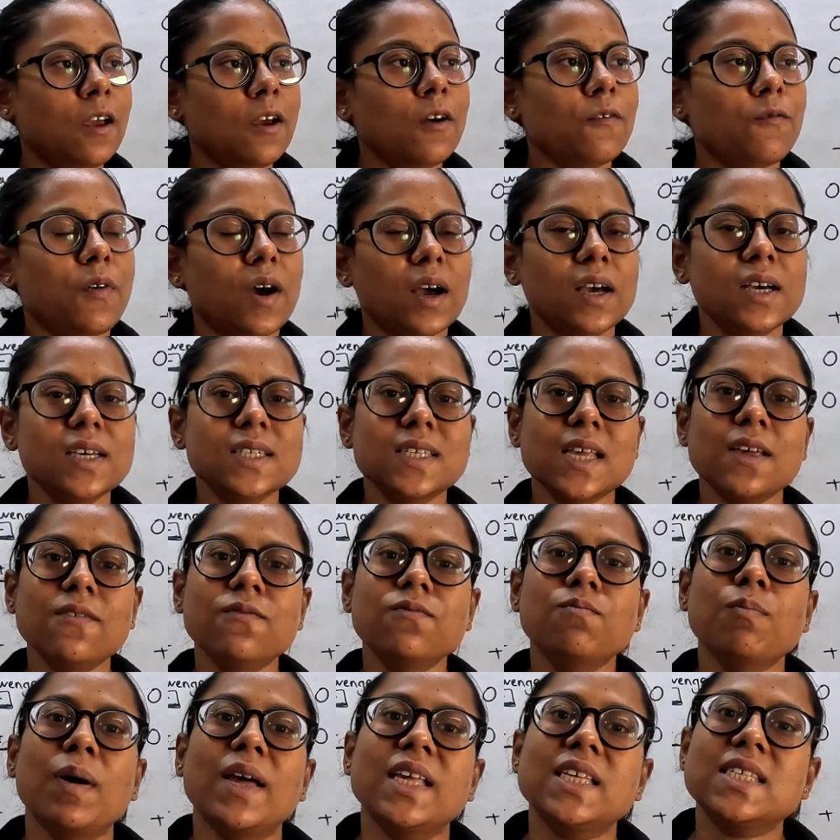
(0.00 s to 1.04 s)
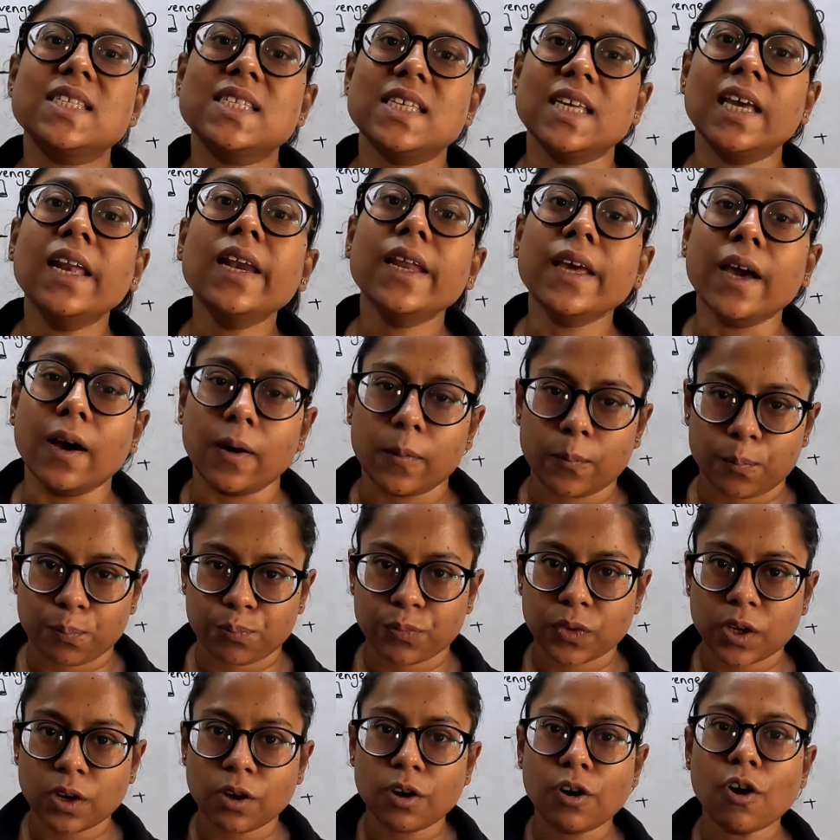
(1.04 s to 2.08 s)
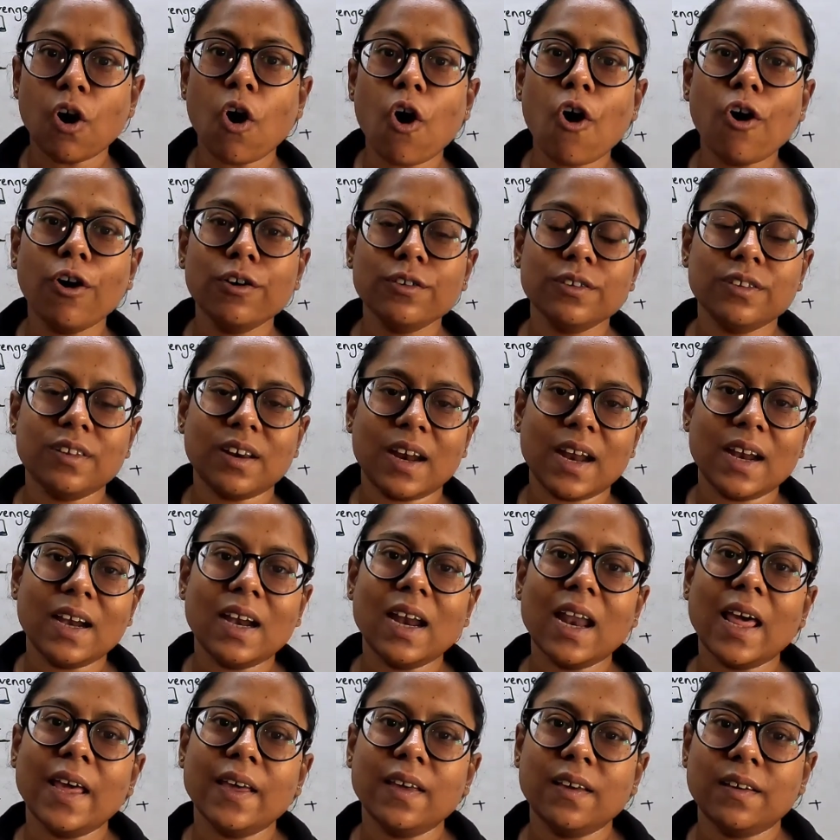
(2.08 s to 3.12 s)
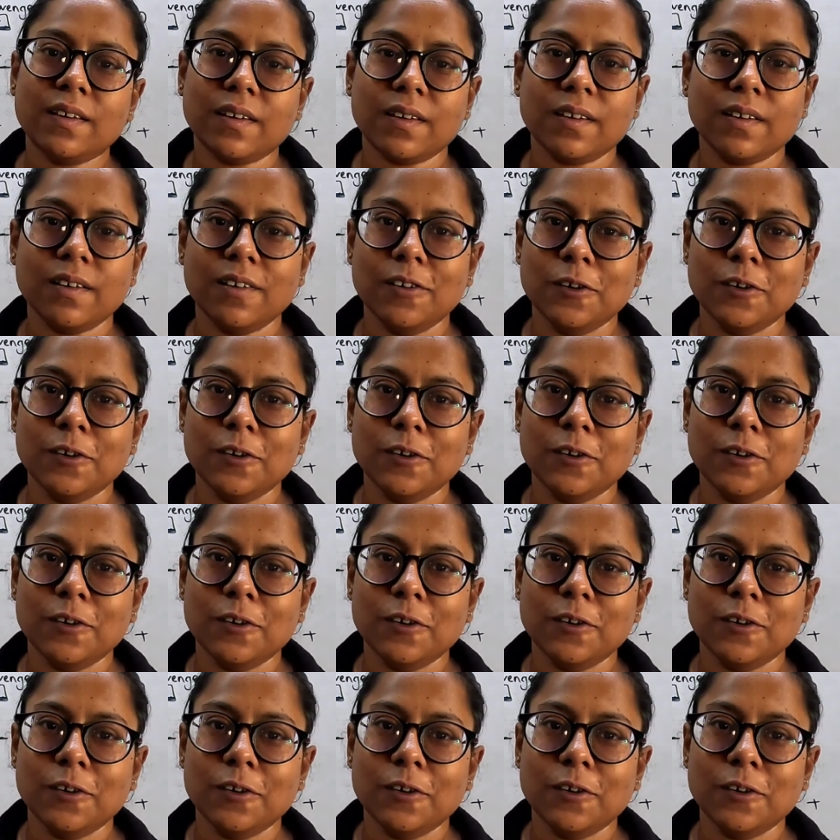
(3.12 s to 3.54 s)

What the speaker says: fungus have mycelia, long thread-like